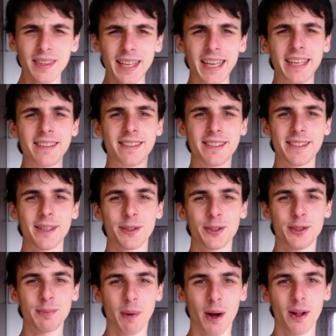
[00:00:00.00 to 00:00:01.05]
It's still
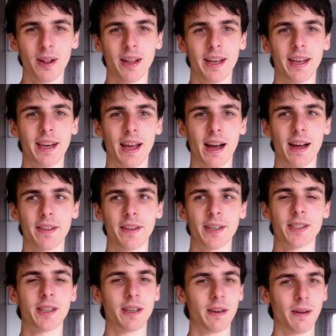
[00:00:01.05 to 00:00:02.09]
small, and
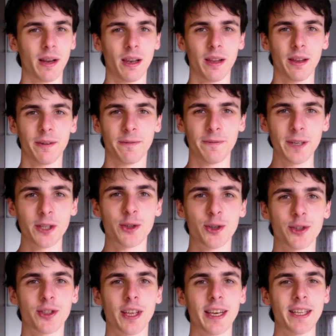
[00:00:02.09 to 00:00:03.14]
there's a lot of
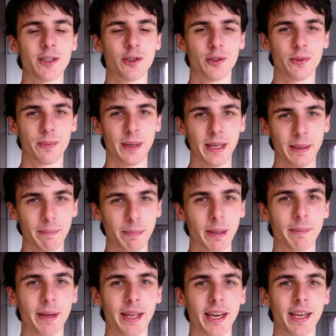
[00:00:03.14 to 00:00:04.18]
features that need to be
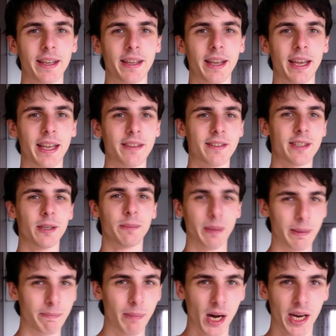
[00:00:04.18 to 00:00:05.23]
implemented. It can still
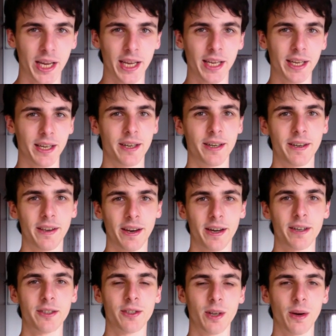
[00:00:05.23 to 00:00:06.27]
be buggy here and
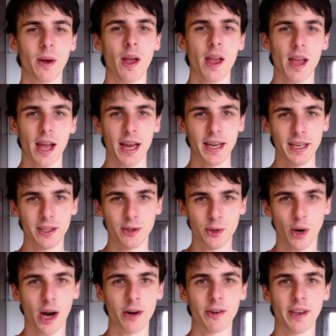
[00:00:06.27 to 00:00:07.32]
there, so I need to
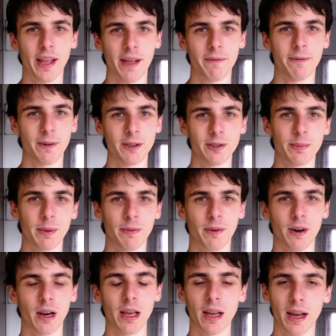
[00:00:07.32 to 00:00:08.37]
iron that first
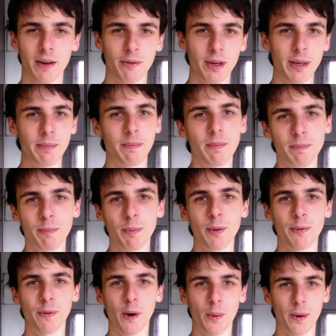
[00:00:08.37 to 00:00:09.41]
before I really
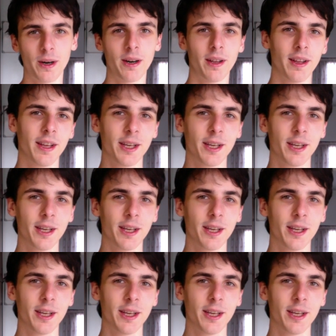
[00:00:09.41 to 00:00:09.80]
move forward